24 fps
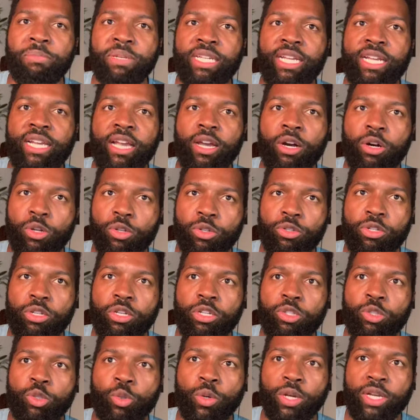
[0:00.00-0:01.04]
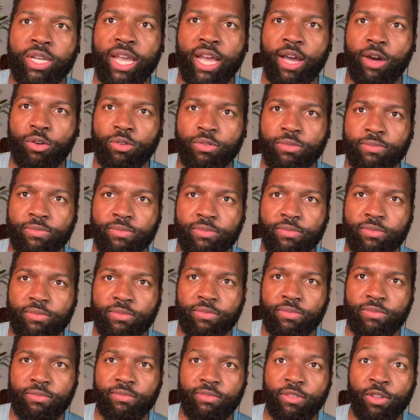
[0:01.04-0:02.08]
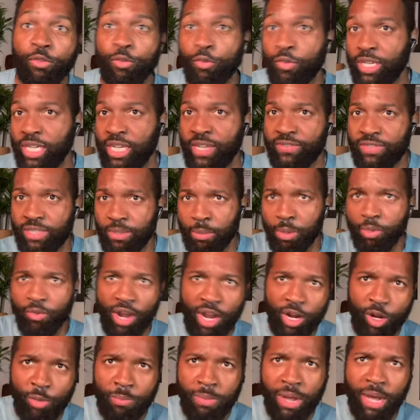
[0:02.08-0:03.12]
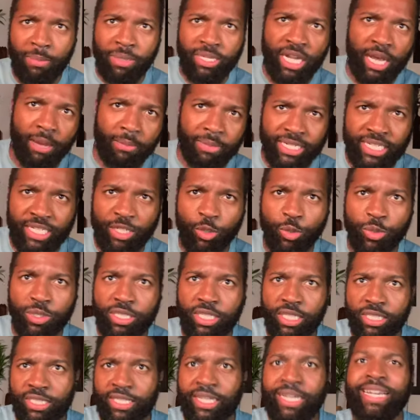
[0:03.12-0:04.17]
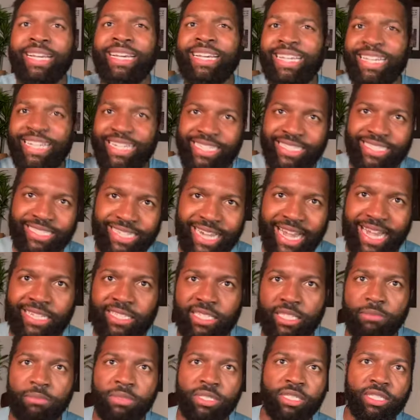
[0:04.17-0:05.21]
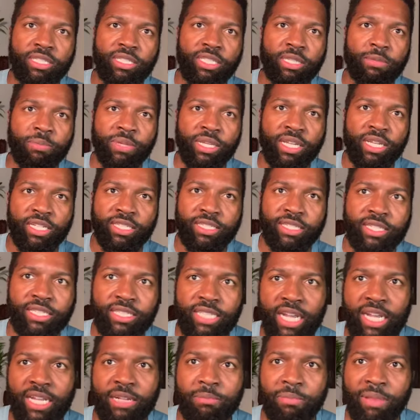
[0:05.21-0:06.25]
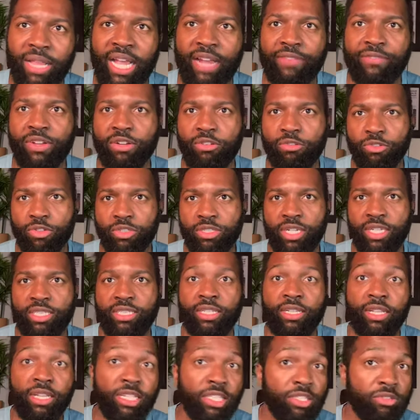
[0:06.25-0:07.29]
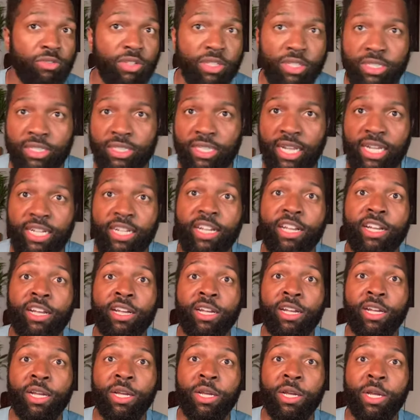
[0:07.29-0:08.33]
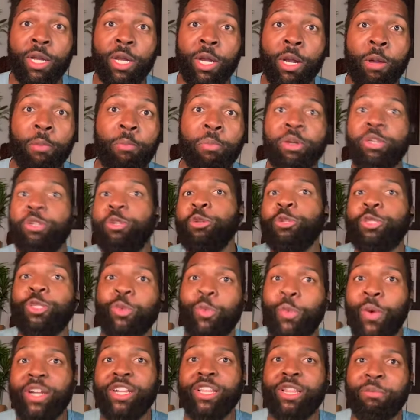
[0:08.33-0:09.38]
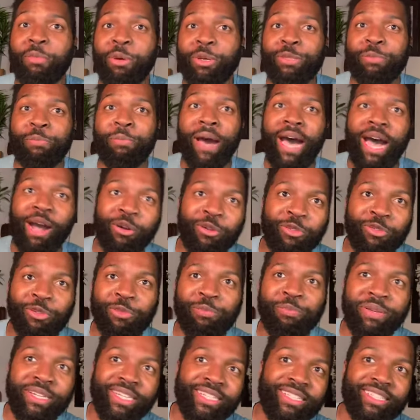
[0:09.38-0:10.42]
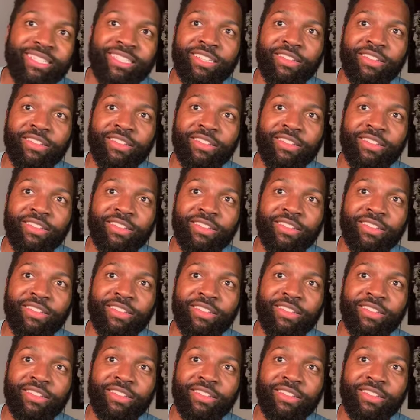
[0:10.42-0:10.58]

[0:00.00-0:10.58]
Reeves, a Barack Obama nominee who sits in Jackson, Mississippi, and is the second black federal judge in the history of the state, produced one of the most powerful pieces of legal writing I have ever encountered.